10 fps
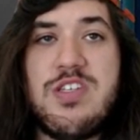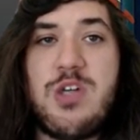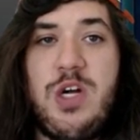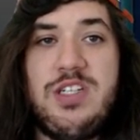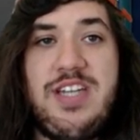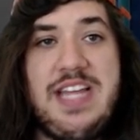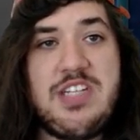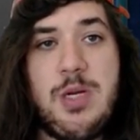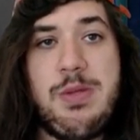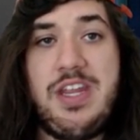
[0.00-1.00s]
this card today is
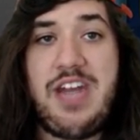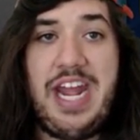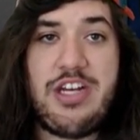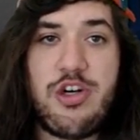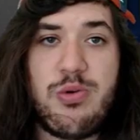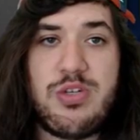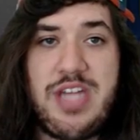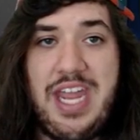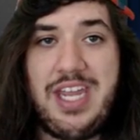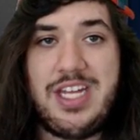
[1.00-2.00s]
going to be the Nitro
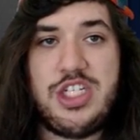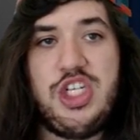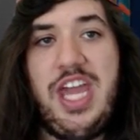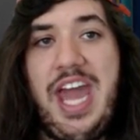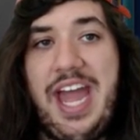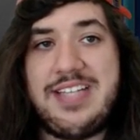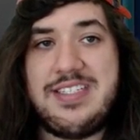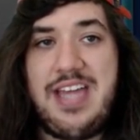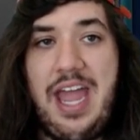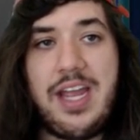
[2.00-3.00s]
Tank GX
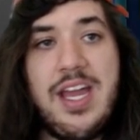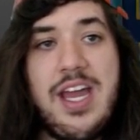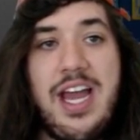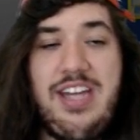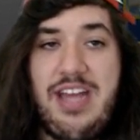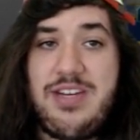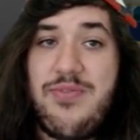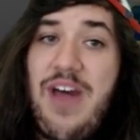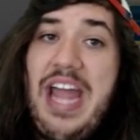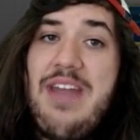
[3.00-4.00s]
attack. Attach
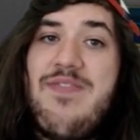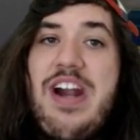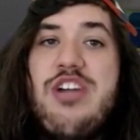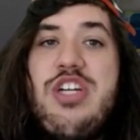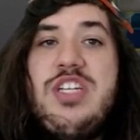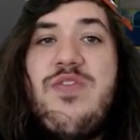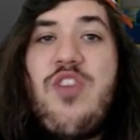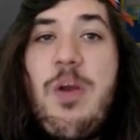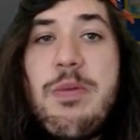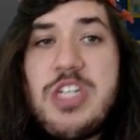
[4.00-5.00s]
5 Fire Trees
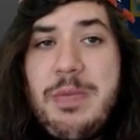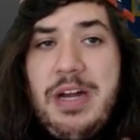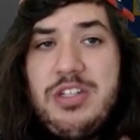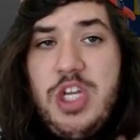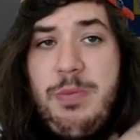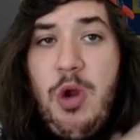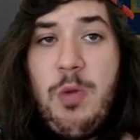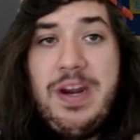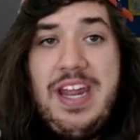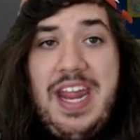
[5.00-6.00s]
from your Skyfield to your
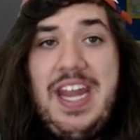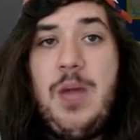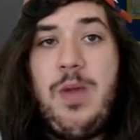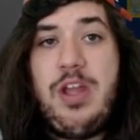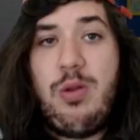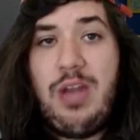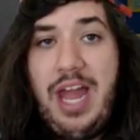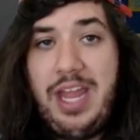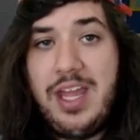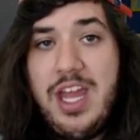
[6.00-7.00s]
Pokemon in any way you
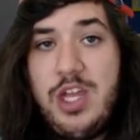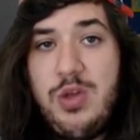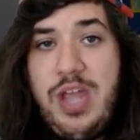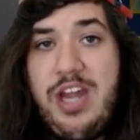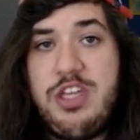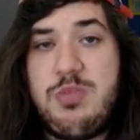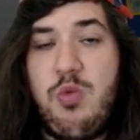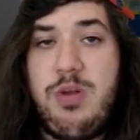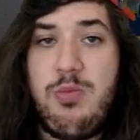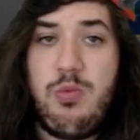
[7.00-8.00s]
like. You can't use
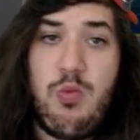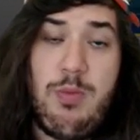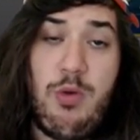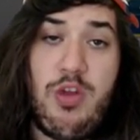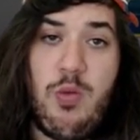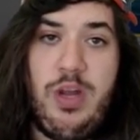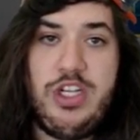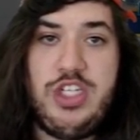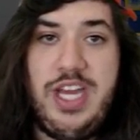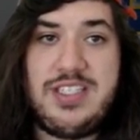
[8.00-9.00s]
more than one
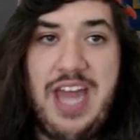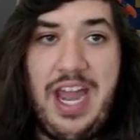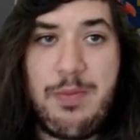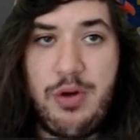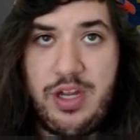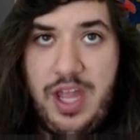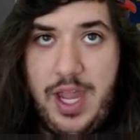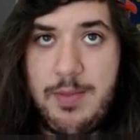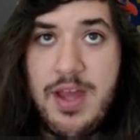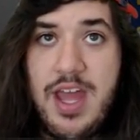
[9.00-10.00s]
GX attack per game.